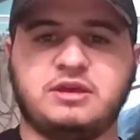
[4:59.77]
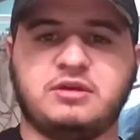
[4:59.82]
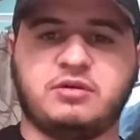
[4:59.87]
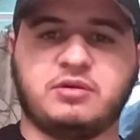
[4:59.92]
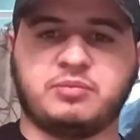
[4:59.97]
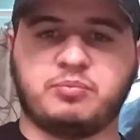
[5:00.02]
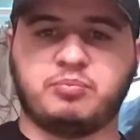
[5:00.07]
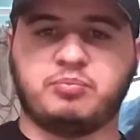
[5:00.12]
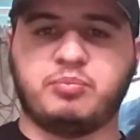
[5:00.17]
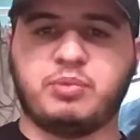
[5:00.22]
You
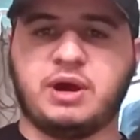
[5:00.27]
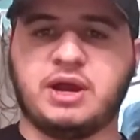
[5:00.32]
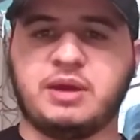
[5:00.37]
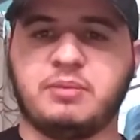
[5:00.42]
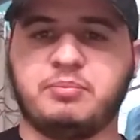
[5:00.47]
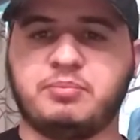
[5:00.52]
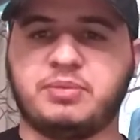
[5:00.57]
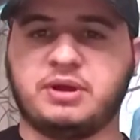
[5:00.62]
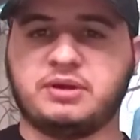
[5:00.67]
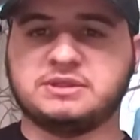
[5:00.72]
can buy
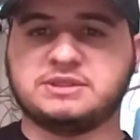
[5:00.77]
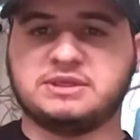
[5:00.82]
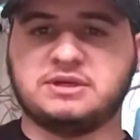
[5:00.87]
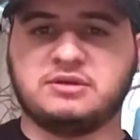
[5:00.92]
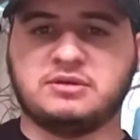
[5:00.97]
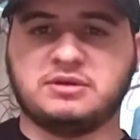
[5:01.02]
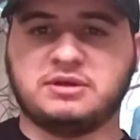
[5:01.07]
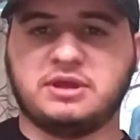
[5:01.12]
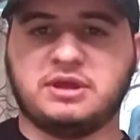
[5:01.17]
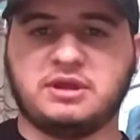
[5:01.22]
a belt
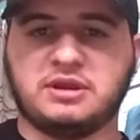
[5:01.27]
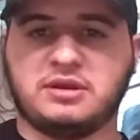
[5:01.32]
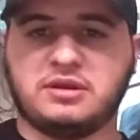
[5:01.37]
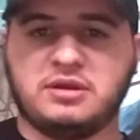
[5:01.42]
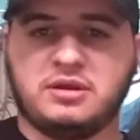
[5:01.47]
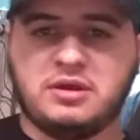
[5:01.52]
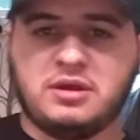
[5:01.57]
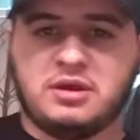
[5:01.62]
hilt and